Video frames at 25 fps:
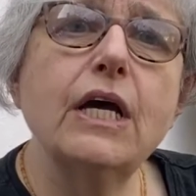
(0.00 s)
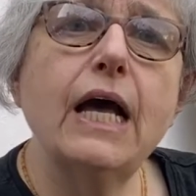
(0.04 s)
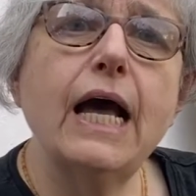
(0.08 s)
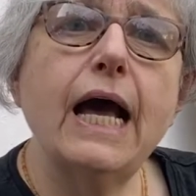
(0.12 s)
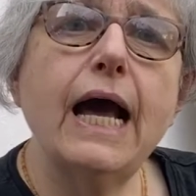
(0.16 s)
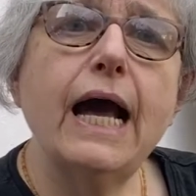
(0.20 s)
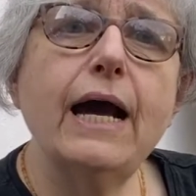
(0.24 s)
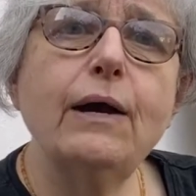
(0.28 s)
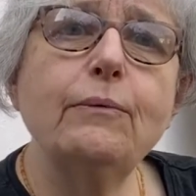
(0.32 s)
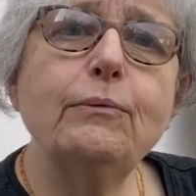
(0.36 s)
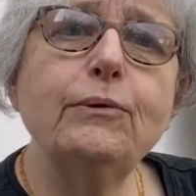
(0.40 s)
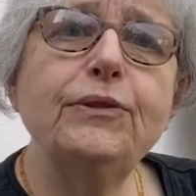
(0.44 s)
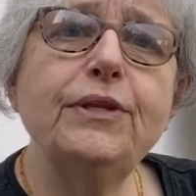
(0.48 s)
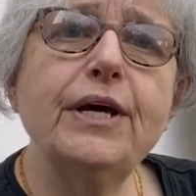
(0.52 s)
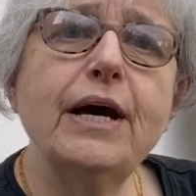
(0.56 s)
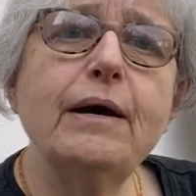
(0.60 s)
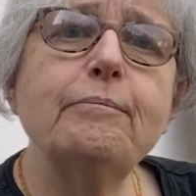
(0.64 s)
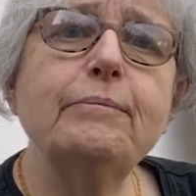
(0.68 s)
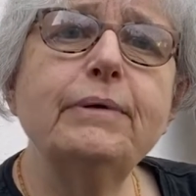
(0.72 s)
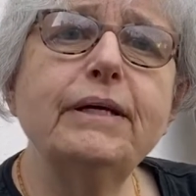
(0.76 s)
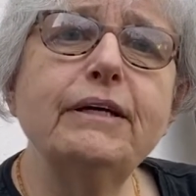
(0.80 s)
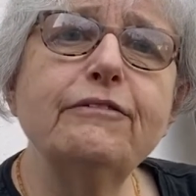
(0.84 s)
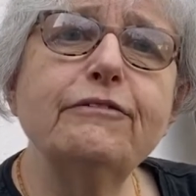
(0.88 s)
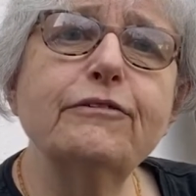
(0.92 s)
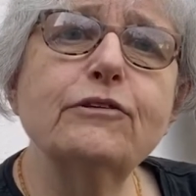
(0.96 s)
How would that
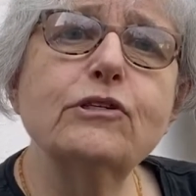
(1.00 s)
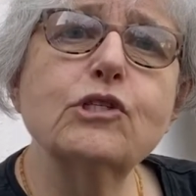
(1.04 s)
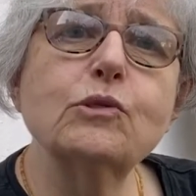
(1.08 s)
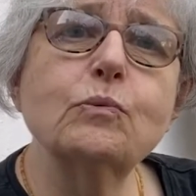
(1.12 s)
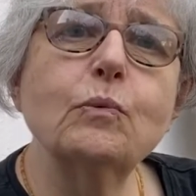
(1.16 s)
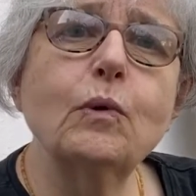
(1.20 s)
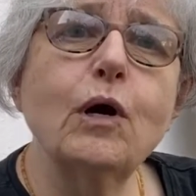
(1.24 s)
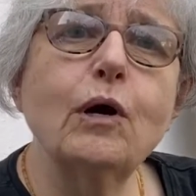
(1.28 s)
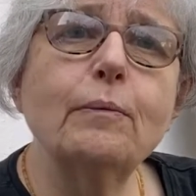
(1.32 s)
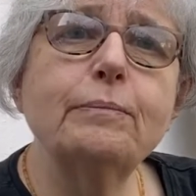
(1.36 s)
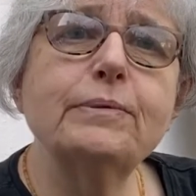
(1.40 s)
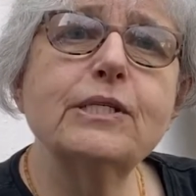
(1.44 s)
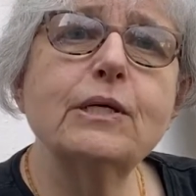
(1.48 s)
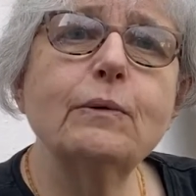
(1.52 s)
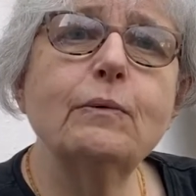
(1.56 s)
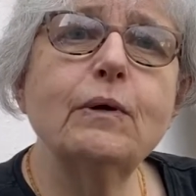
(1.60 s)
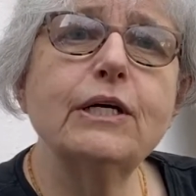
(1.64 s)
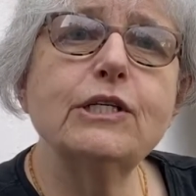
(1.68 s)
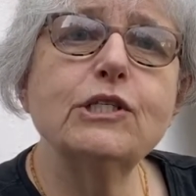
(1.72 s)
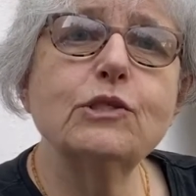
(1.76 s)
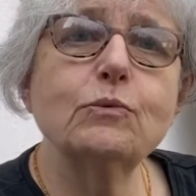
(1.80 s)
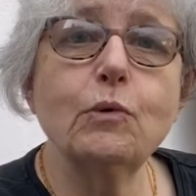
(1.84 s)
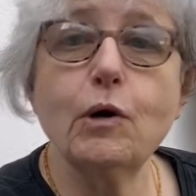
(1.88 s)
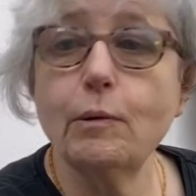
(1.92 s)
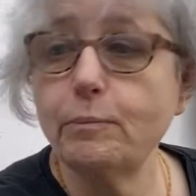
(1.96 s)
be for a swap?" So I
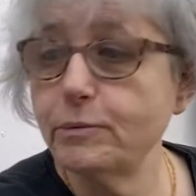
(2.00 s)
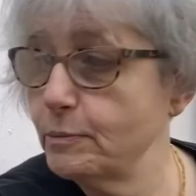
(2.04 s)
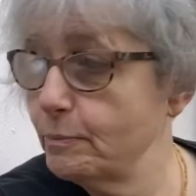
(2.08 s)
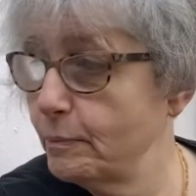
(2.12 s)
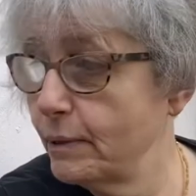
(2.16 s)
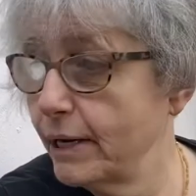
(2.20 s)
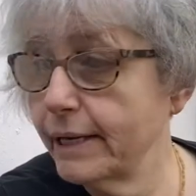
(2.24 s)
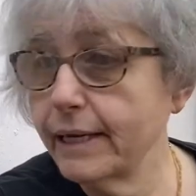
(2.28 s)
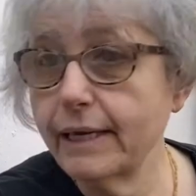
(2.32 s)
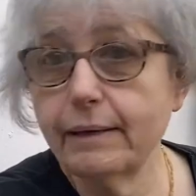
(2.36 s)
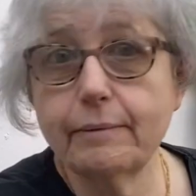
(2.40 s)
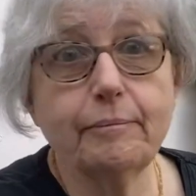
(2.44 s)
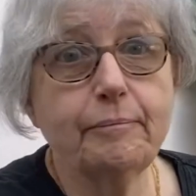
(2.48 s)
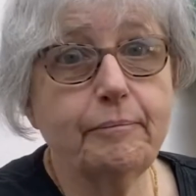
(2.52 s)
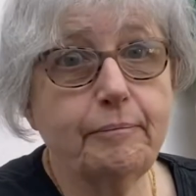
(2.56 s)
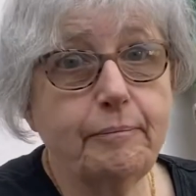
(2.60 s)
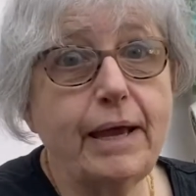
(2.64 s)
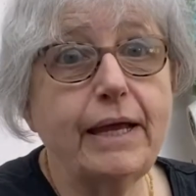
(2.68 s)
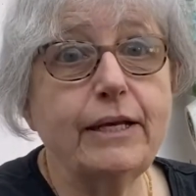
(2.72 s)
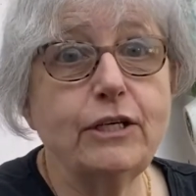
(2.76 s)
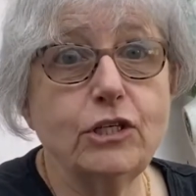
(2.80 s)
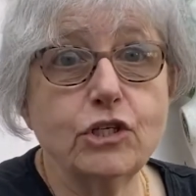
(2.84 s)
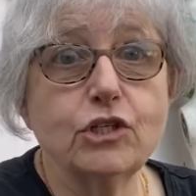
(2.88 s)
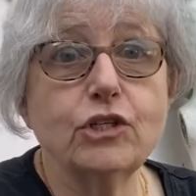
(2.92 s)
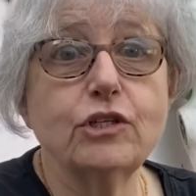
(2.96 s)
swapped my
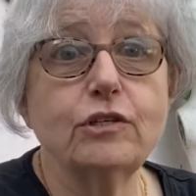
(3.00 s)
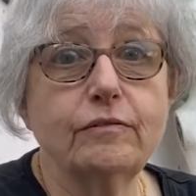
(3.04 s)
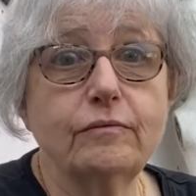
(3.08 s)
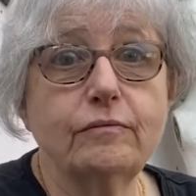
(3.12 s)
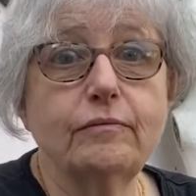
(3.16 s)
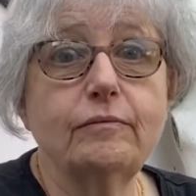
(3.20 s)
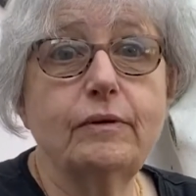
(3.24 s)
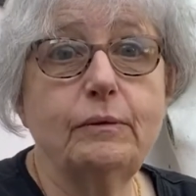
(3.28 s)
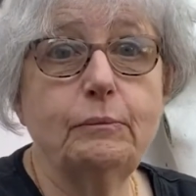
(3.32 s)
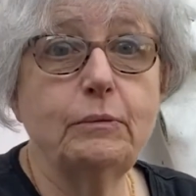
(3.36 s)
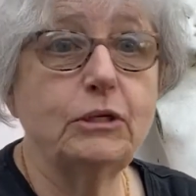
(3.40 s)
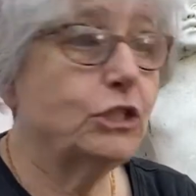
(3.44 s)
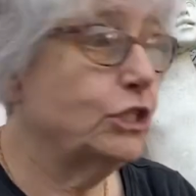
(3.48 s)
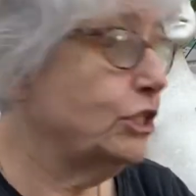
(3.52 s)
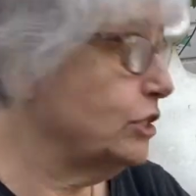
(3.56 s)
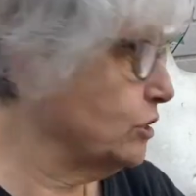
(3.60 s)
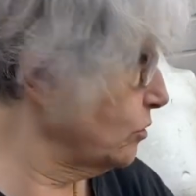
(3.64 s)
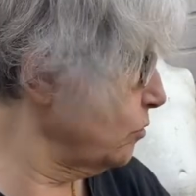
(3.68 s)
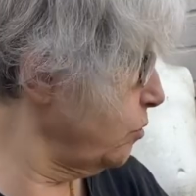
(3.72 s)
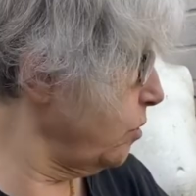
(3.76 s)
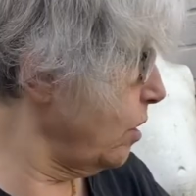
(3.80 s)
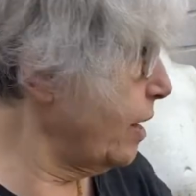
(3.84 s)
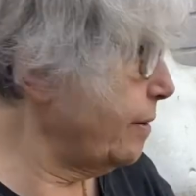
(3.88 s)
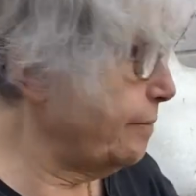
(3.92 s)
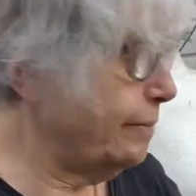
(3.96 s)
bench, which is
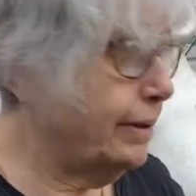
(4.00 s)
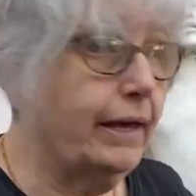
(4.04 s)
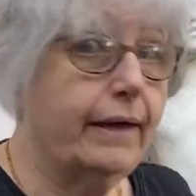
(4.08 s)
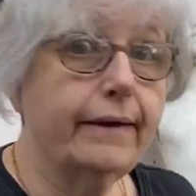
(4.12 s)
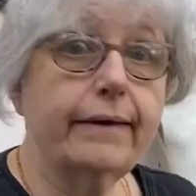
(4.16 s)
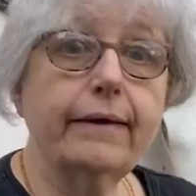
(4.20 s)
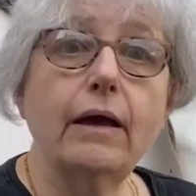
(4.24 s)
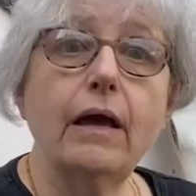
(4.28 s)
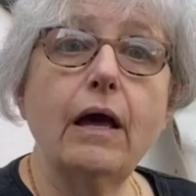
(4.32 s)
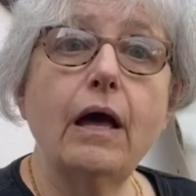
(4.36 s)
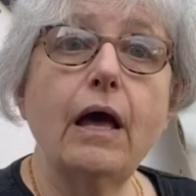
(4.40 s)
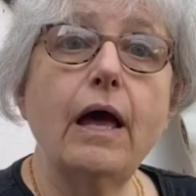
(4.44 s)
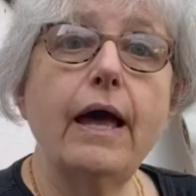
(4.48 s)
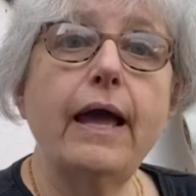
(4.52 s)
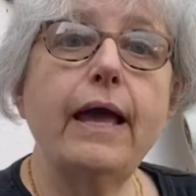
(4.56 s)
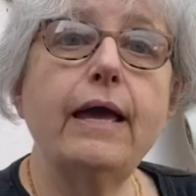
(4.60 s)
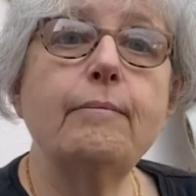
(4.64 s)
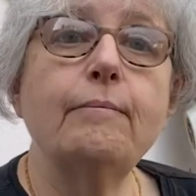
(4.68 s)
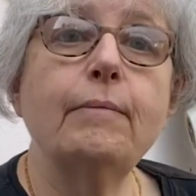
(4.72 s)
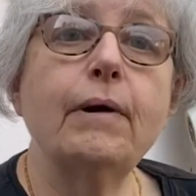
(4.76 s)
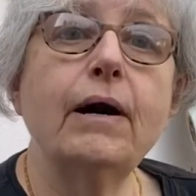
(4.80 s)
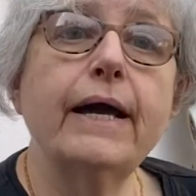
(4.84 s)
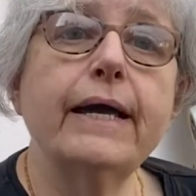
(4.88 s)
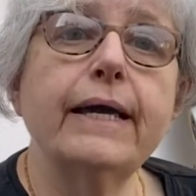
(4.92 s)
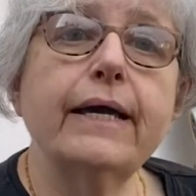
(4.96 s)
quite big, in
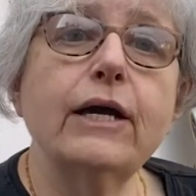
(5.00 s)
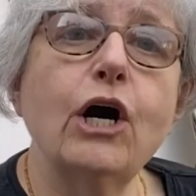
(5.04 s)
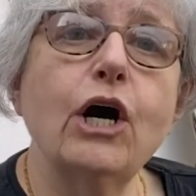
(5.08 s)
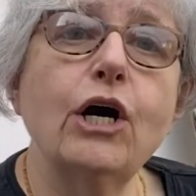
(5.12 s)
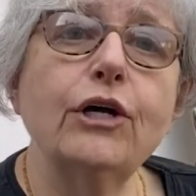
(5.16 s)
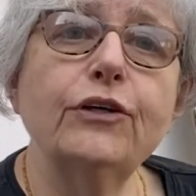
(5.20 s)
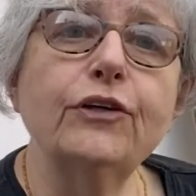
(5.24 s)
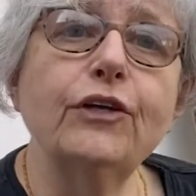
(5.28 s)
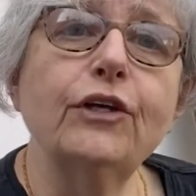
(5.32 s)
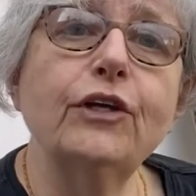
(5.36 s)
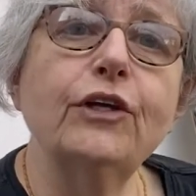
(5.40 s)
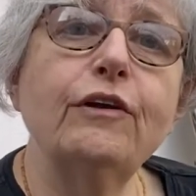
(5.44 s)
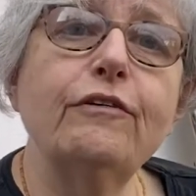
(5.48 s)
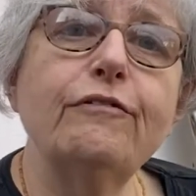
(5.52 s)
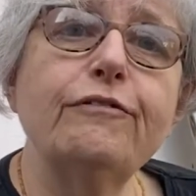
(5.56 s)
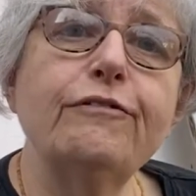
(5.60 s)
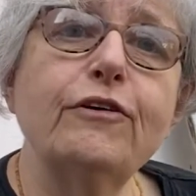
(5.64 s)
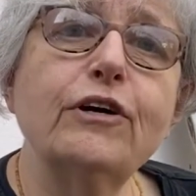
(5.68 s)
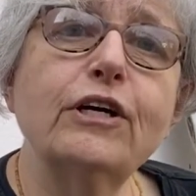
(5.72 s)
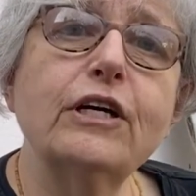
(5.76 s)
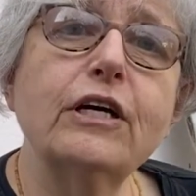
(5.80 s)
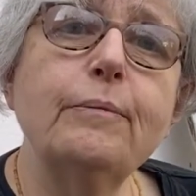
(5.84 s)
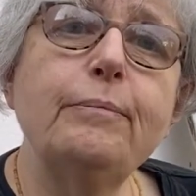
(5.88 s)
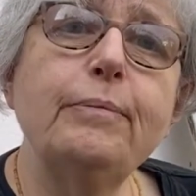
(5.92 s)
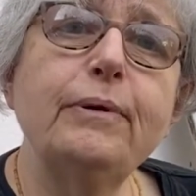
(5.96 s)
my garden for
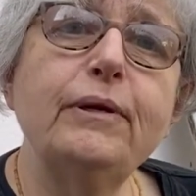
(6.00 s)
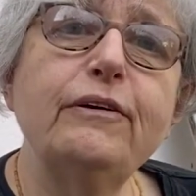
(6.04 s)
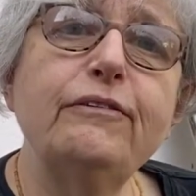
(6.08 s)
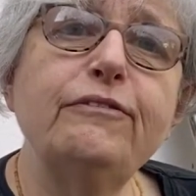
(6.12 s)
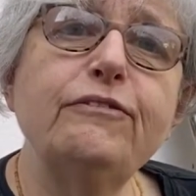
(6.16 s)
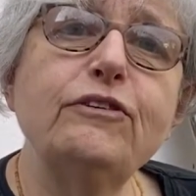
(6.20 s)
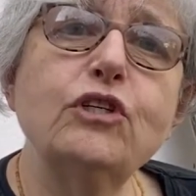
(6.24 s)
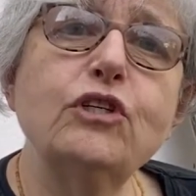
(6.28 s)
a couple of